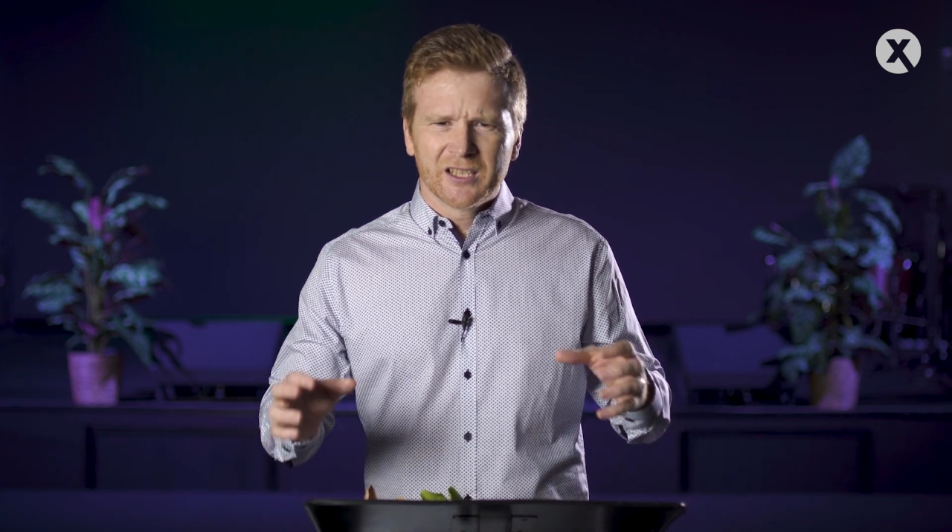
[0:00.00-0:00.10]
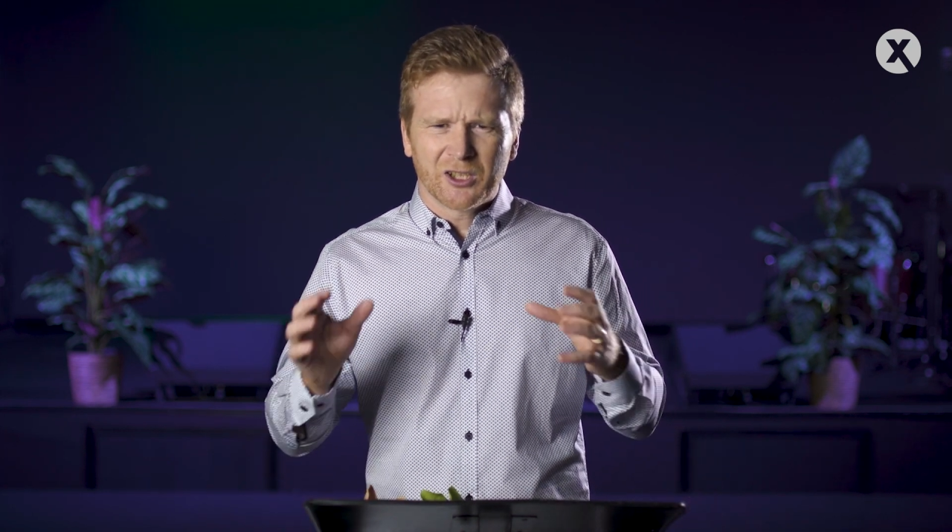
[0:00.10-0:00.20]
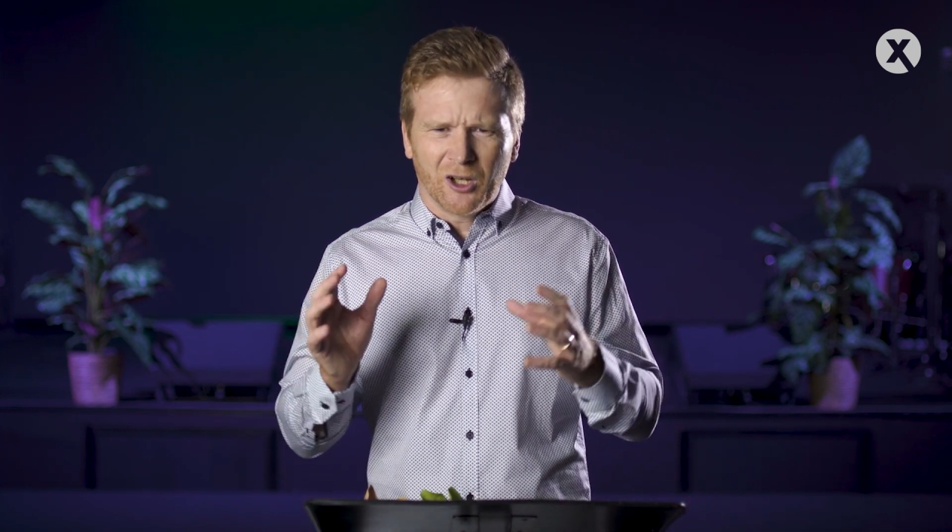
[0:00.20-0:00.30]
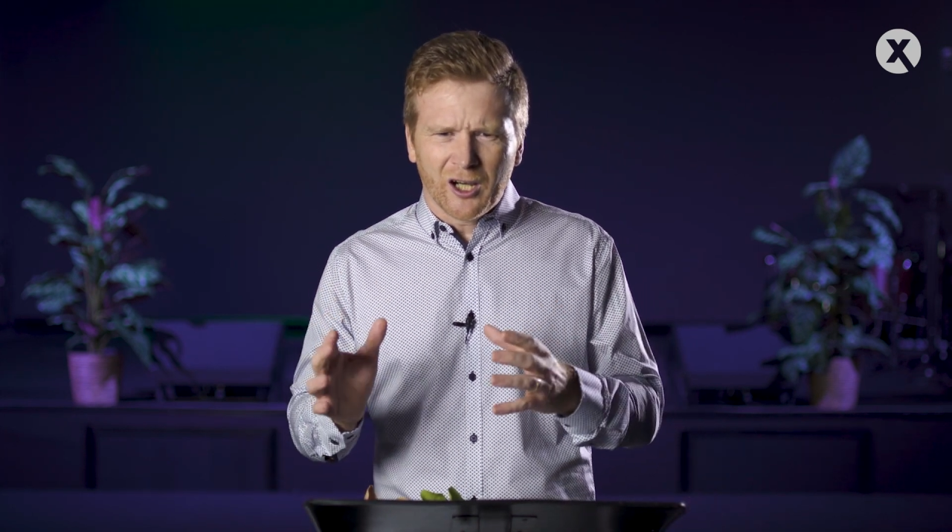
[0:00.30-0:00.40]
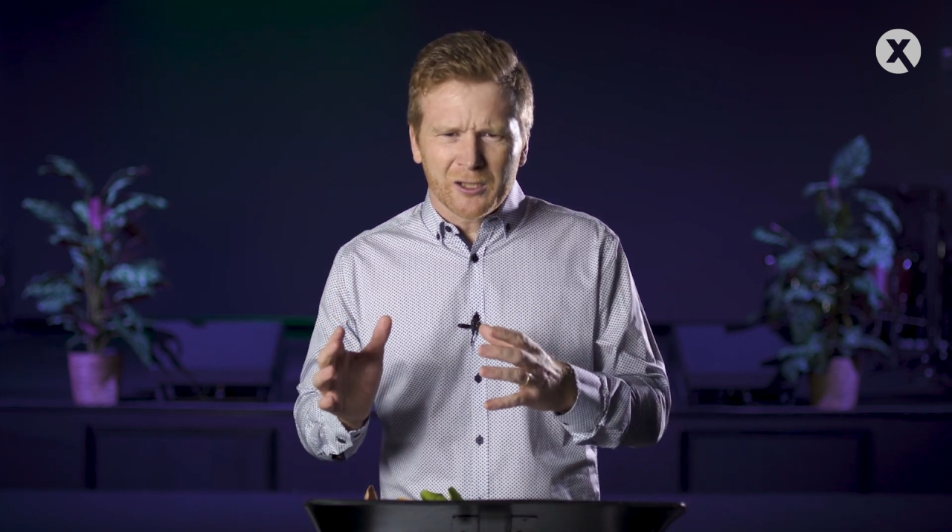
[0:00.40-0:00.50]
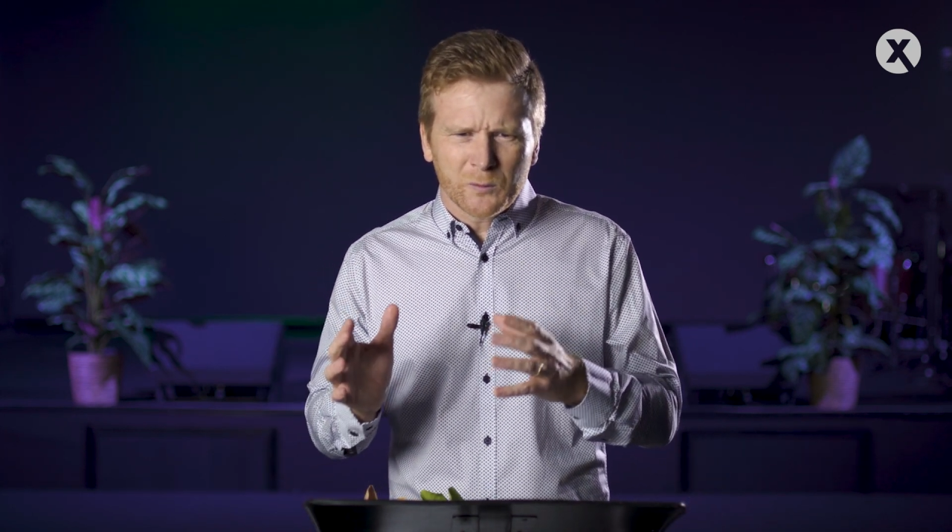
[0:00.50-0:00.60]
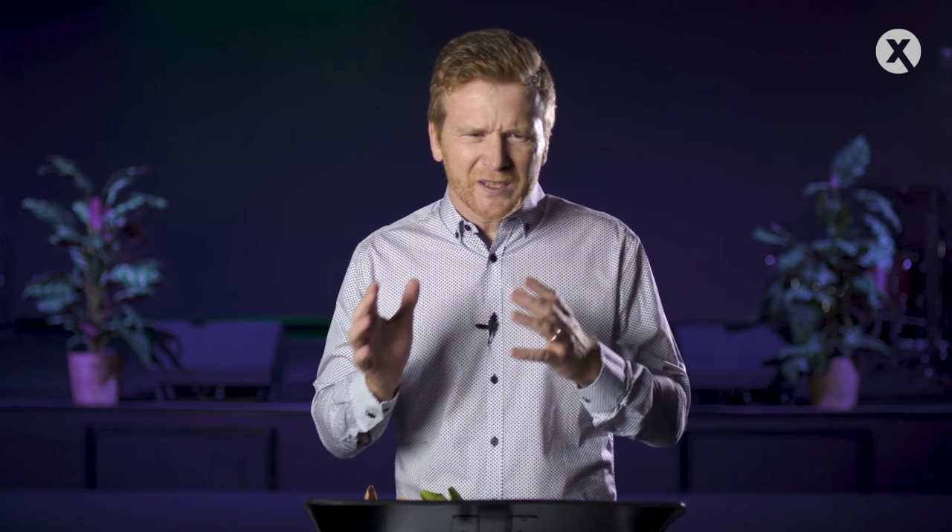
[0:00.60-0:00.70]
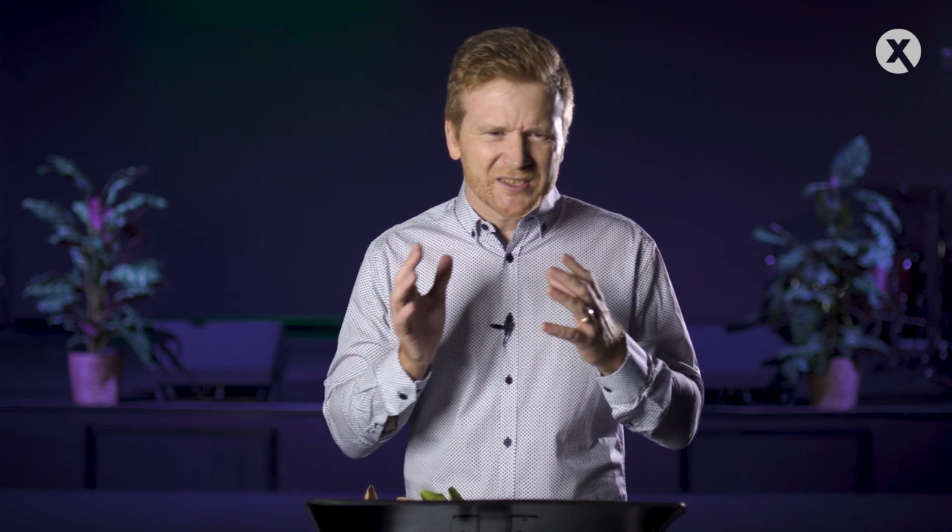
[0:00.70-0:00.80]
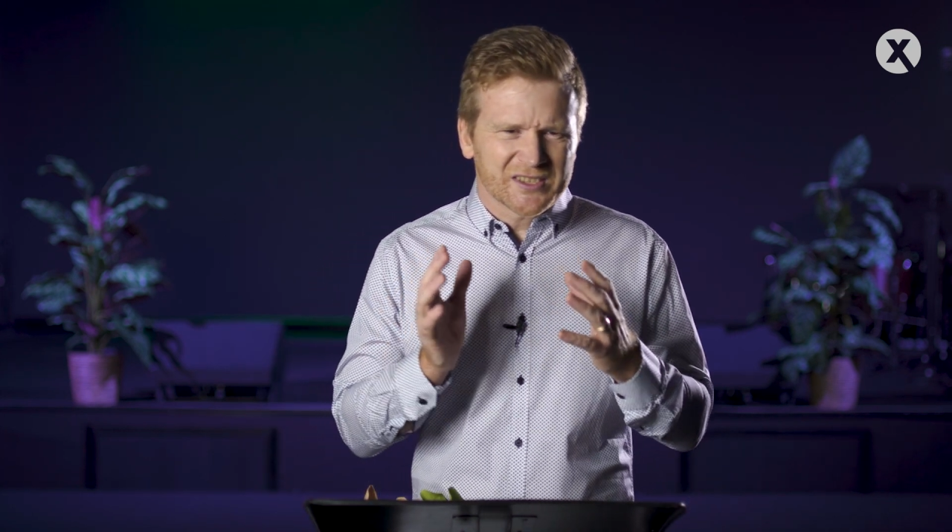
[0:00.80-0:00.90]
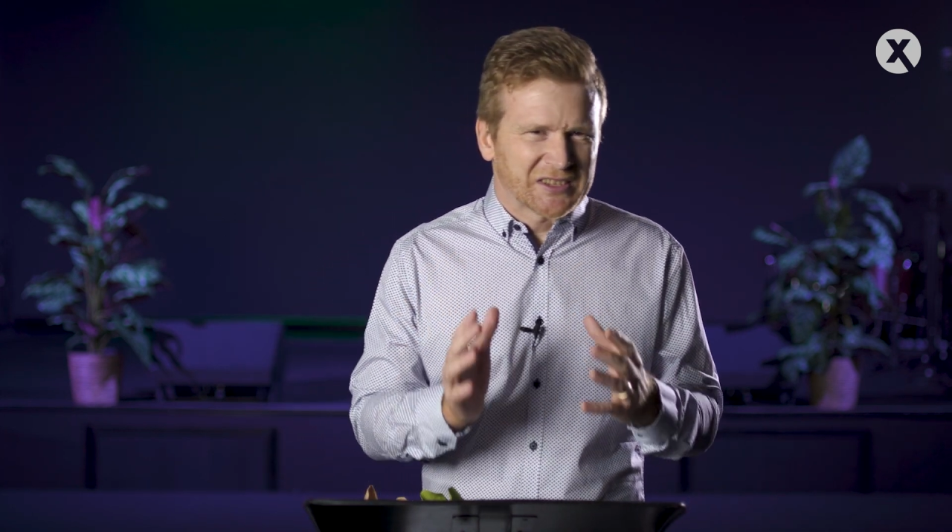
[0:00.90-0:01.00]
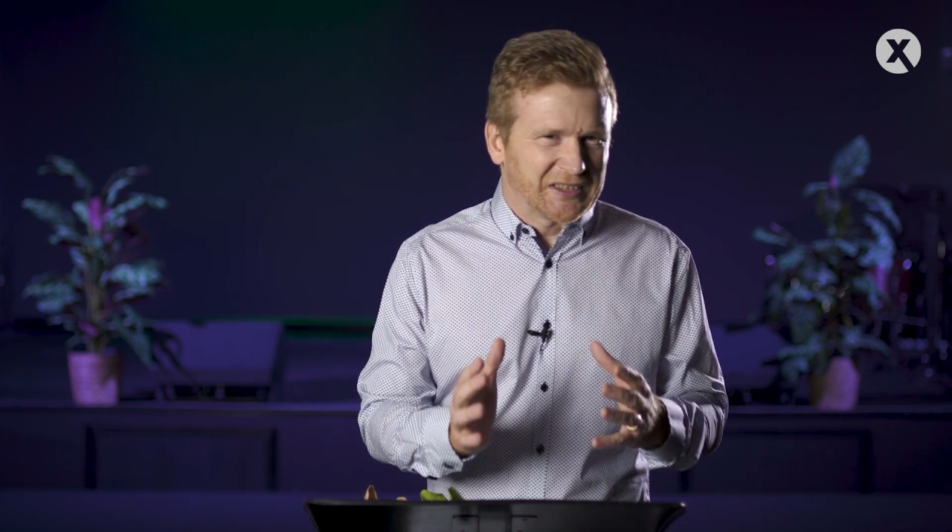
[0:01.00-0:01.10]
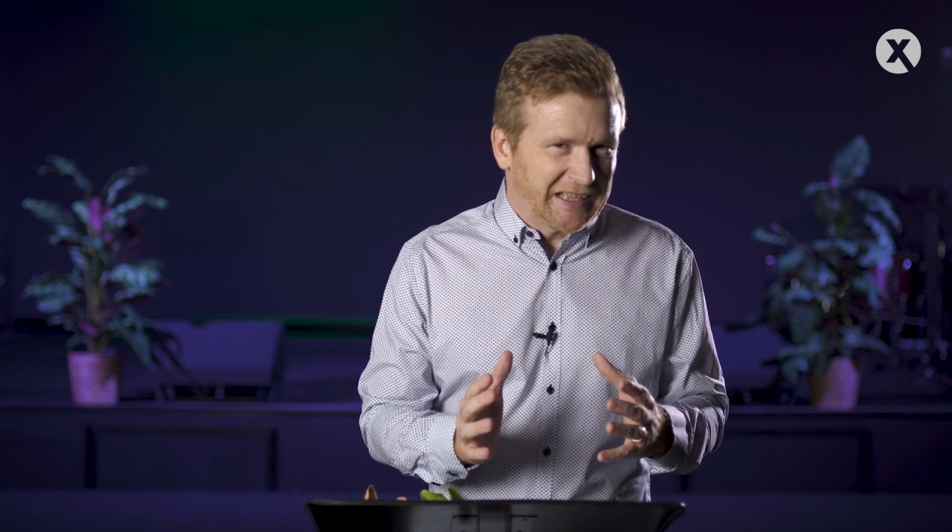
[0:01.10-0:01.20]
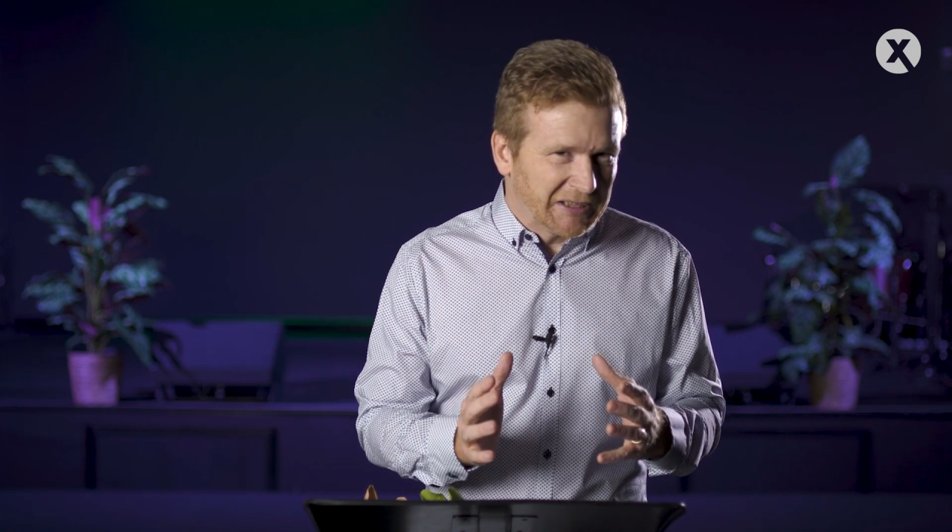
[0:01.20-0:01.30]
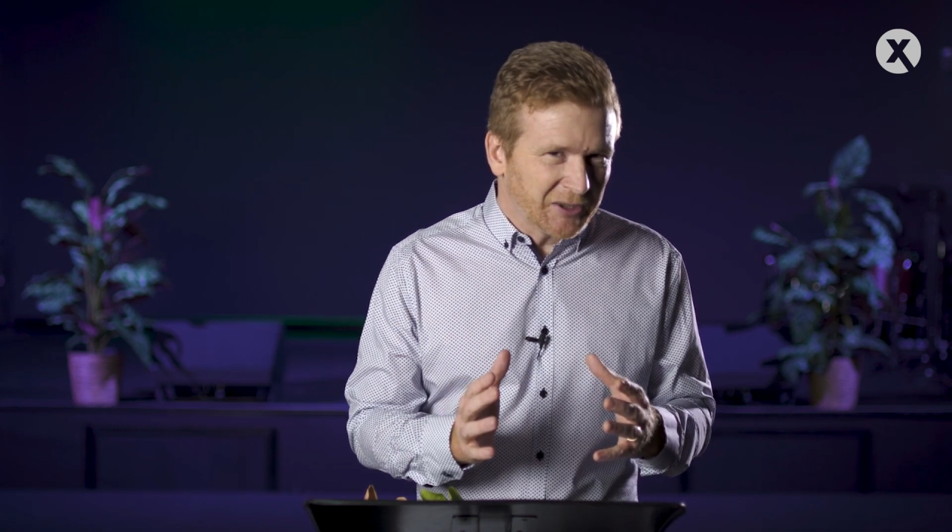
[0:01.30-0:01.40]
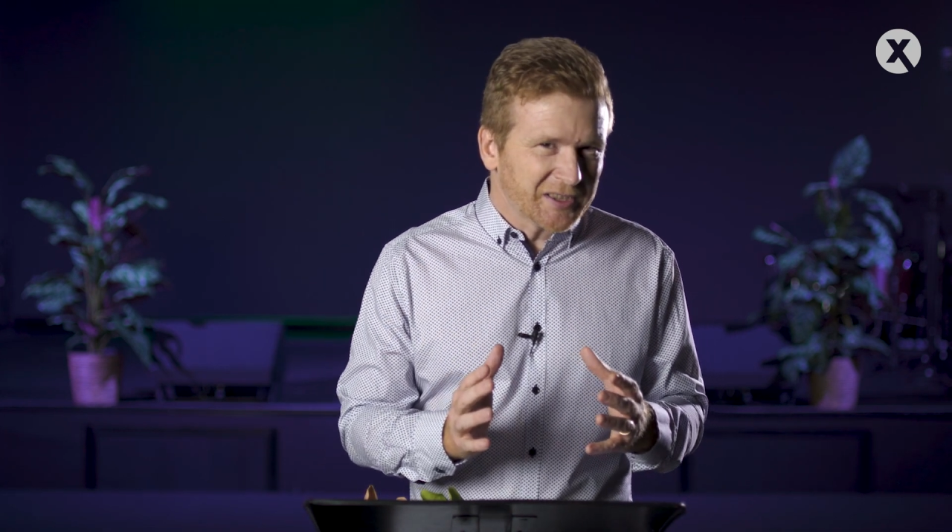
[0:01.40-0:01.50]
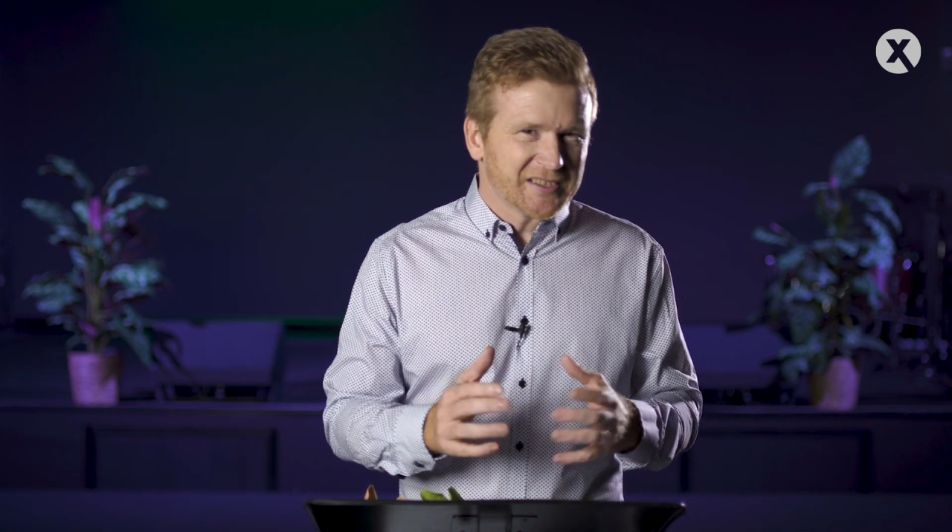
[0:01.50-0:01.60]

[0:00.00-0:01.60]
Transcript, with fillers: God with skin on?